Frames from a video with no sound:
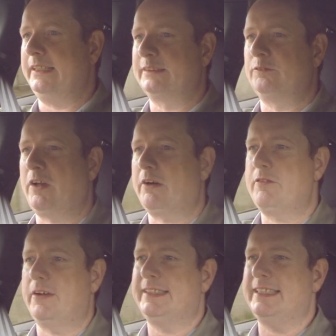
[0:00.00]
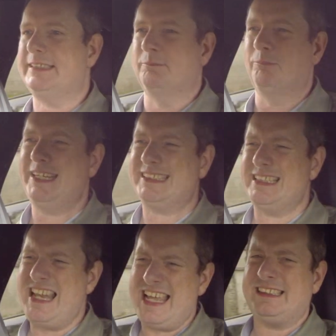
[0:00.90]
is very, very decent, but it's
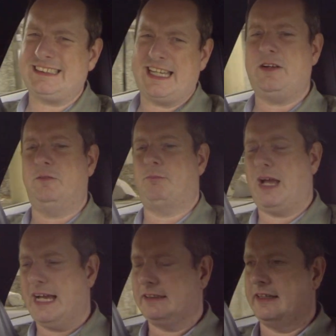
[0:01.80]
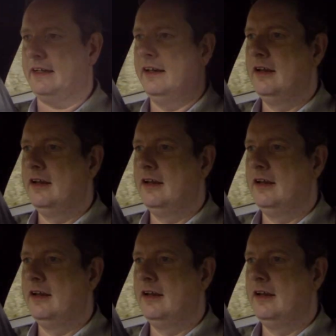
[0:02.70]
let down badly